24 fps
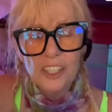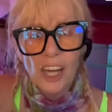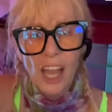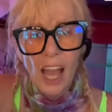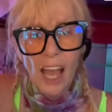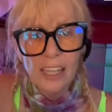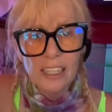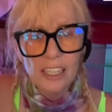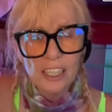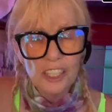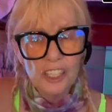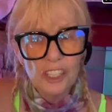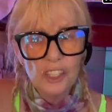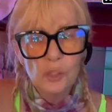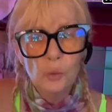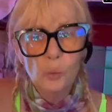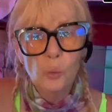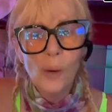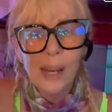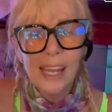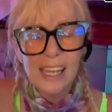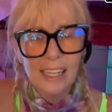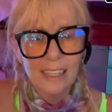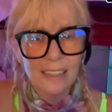kind of
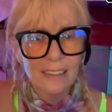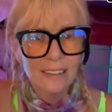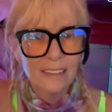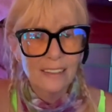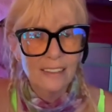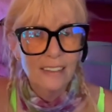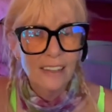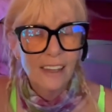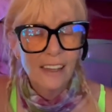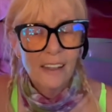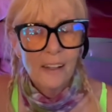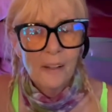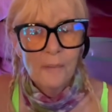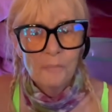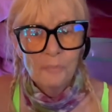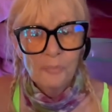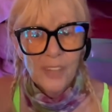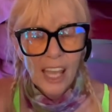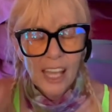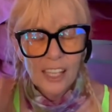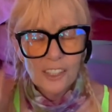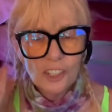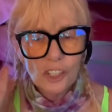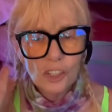swings.
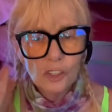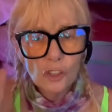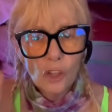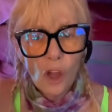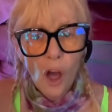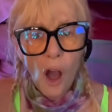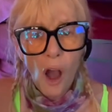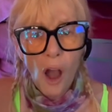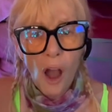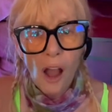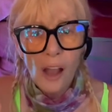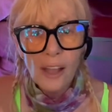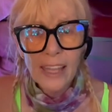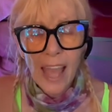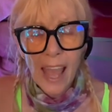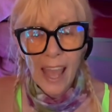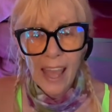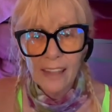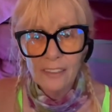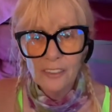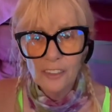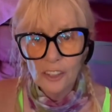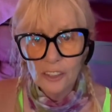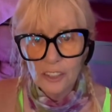It's long
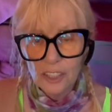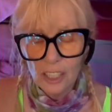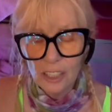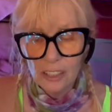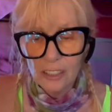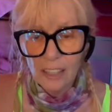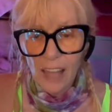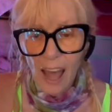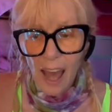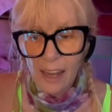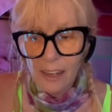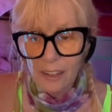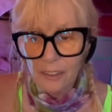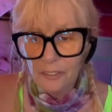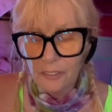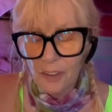and there's a lot of